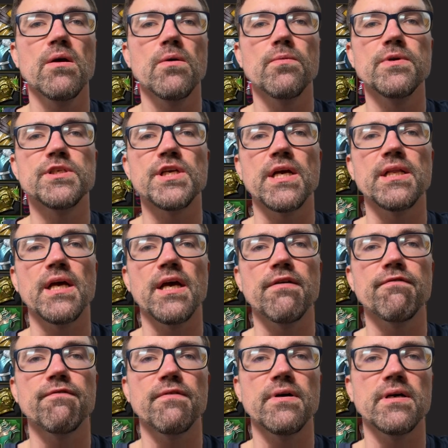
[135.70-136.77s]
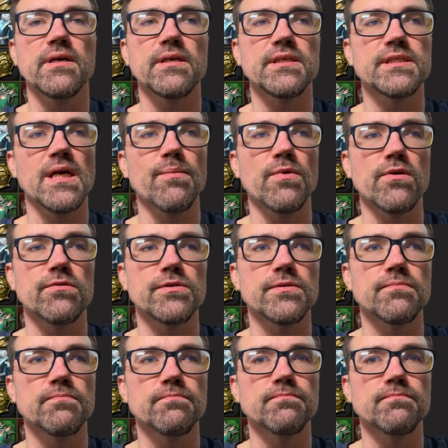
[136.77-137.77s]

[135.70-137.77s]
which can have some use.